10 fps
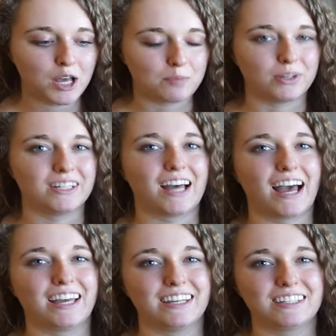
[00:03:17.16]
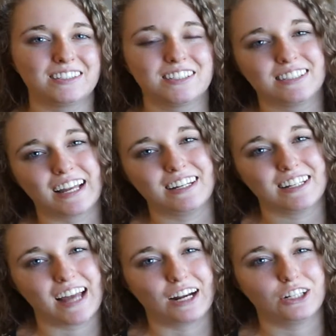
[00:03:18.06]
But I
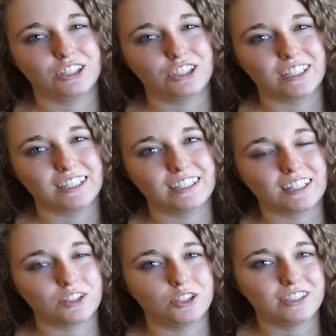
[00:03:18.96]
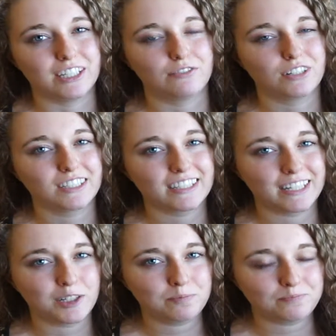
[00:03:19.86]
send energy a little
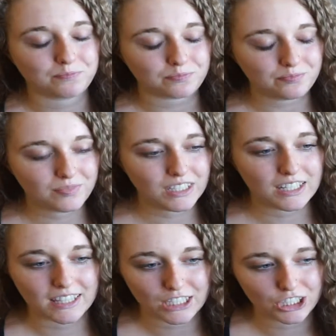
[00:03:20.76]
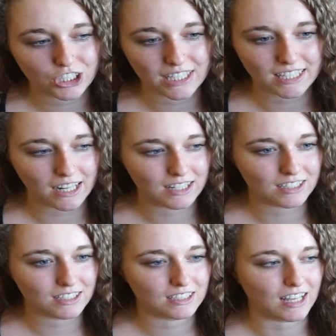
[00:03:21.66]
differently than she
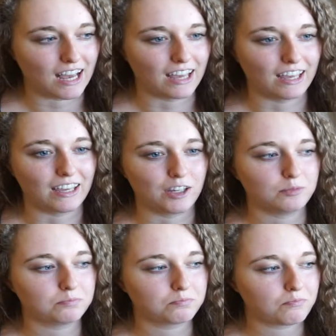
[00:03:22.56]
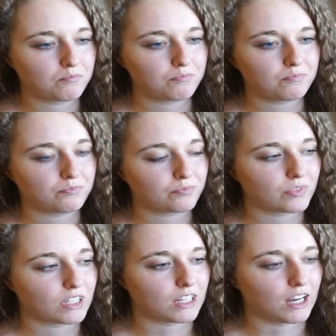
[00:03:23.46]
does. I,
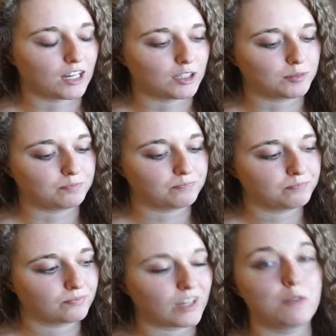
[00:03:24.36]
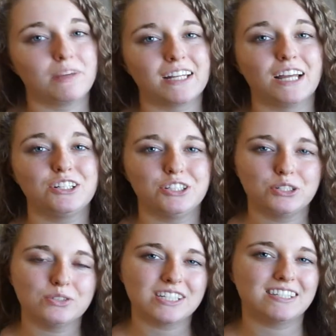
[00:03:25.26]
um, I mean, I
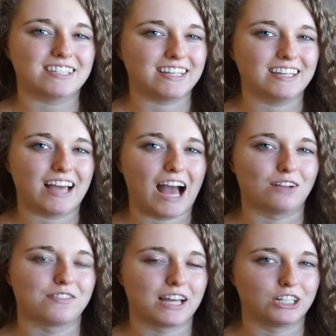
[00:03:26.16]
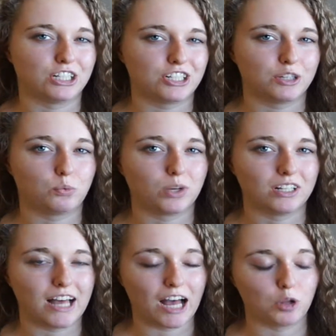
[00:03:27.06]
do see how the energy
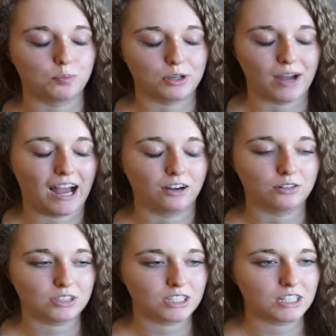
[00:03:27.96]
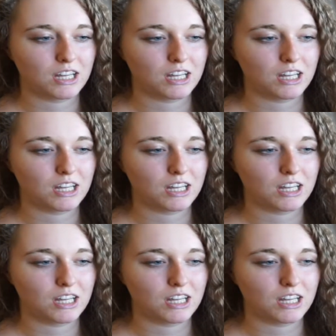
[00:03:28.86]
will help you out,